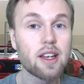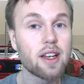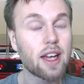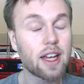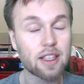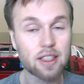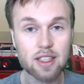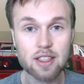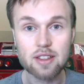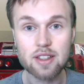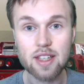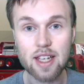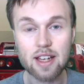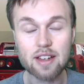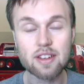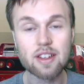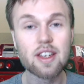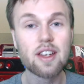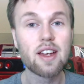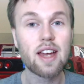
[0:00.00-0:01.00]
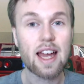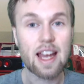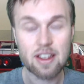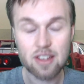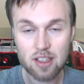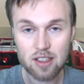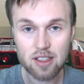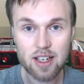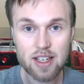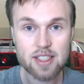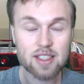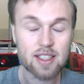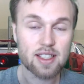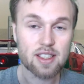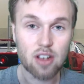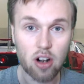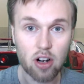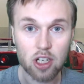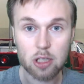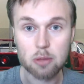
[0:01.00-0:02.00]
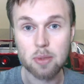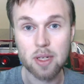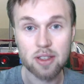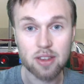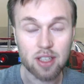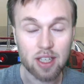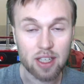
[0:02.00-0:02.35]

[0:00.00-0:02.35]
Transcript: and can then analyze this argument